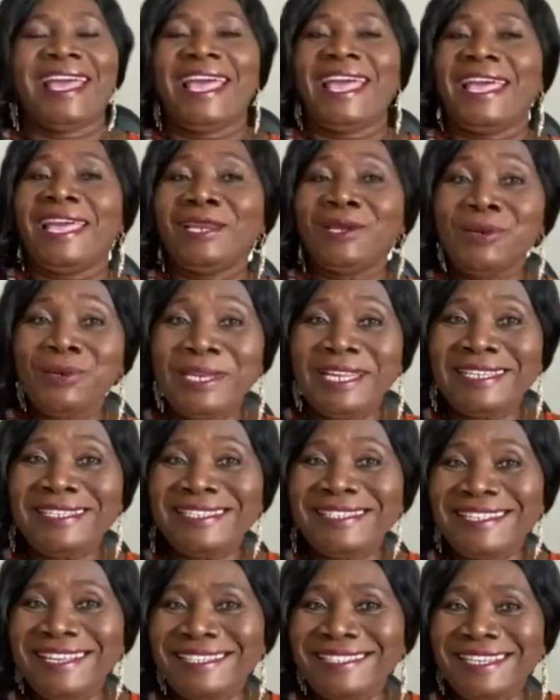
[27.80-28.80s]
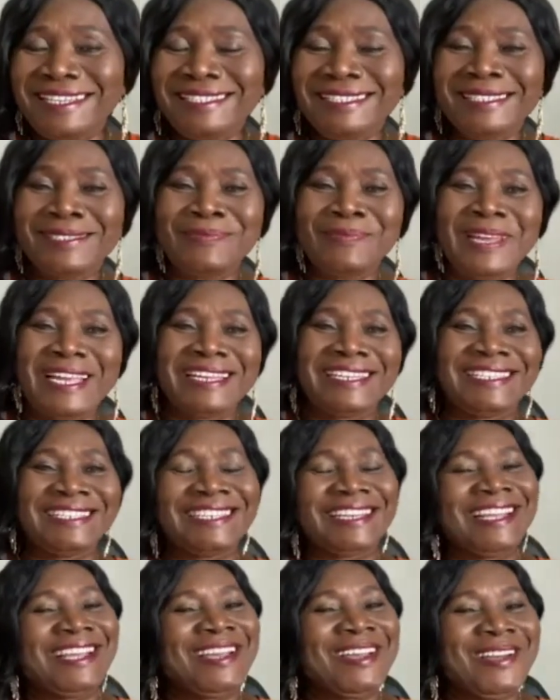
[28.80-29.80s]
Hello, ladies and gentlemen.
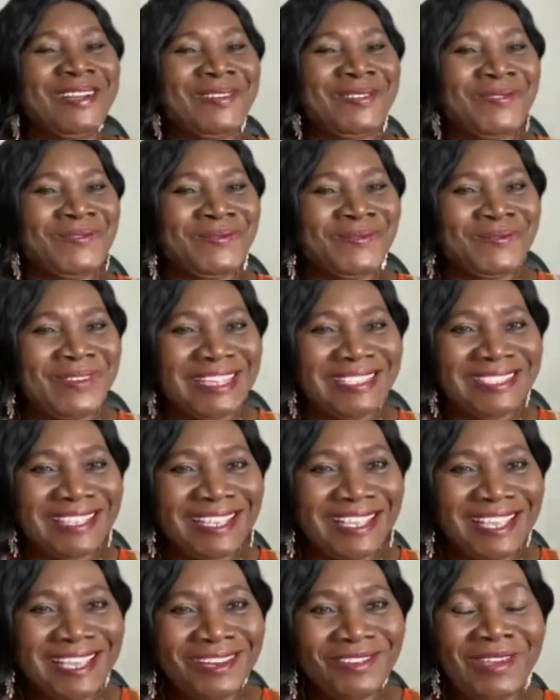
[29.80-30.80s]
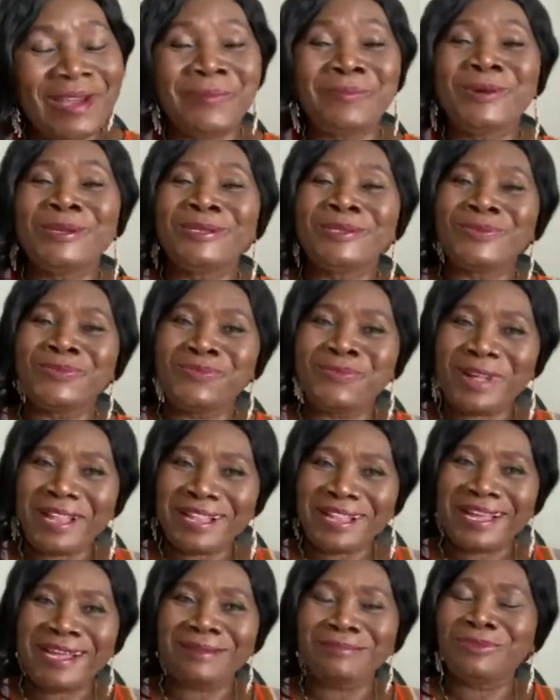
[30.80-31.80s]
Once again, you are most
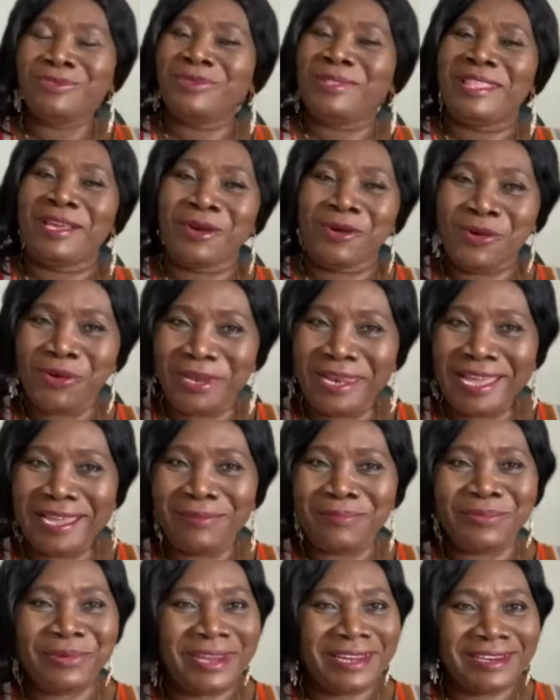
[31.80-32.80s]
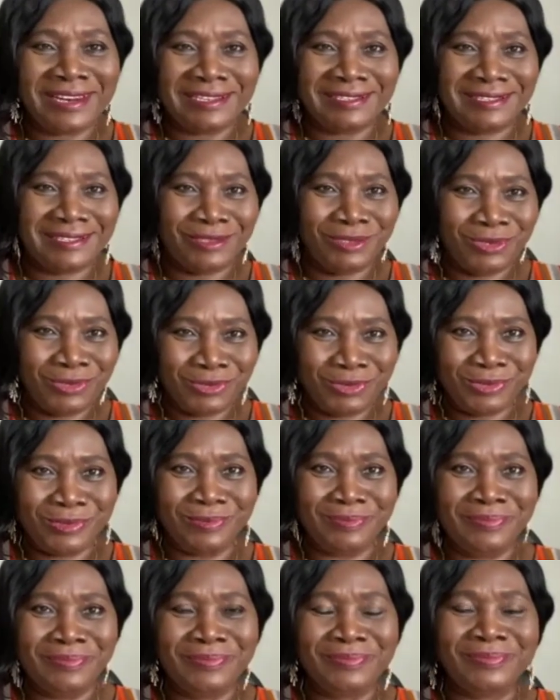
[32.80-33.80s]
welcome to the online pregnancy
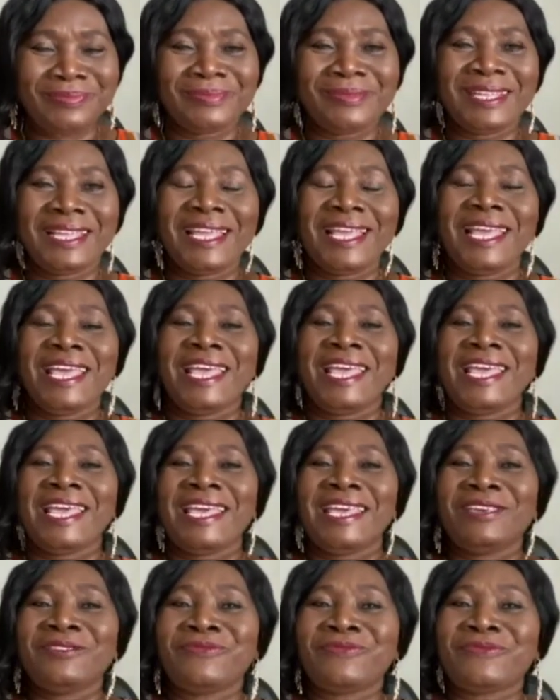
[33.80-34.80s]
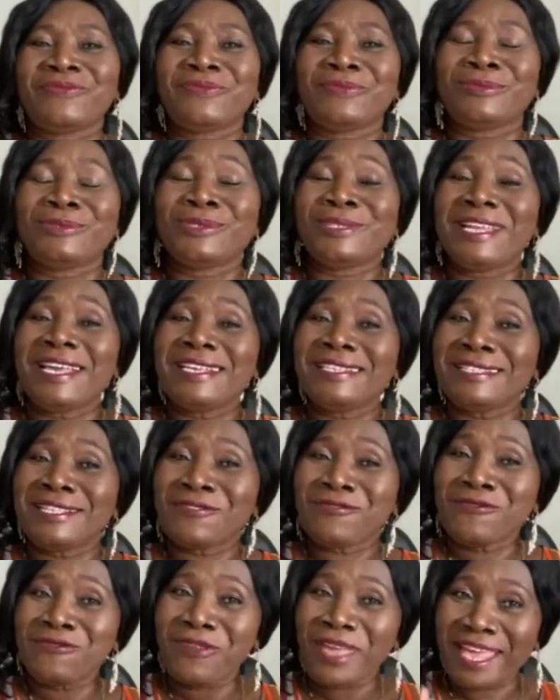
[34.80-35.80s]
school. If today is
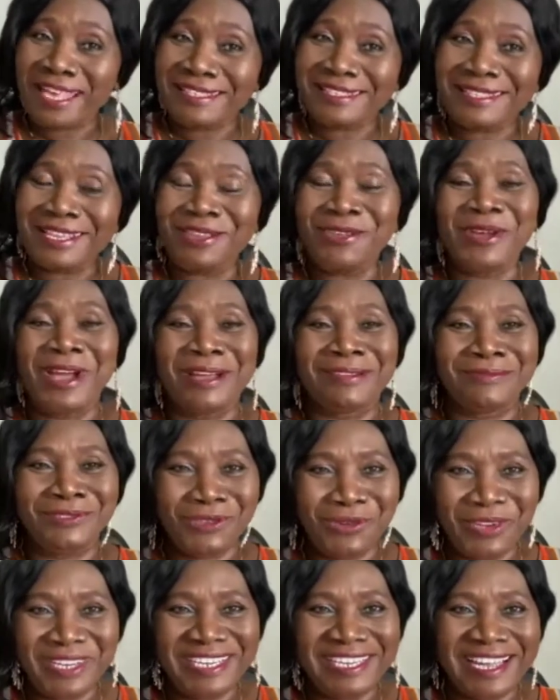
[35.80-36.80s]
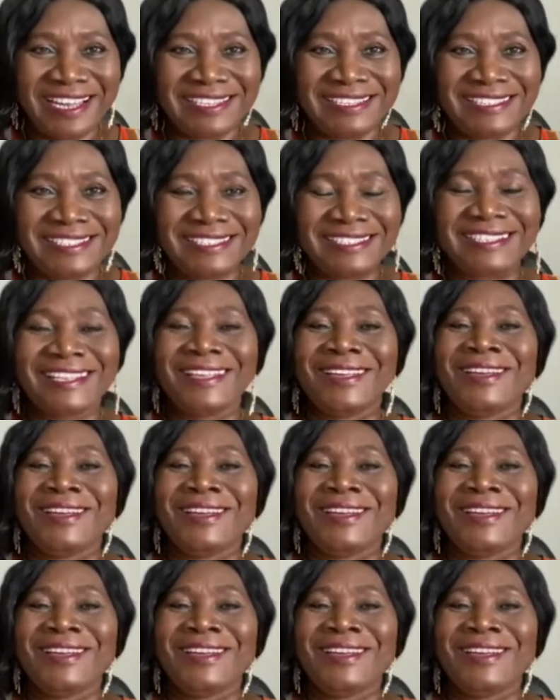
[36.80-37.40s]
the first day you have joined us,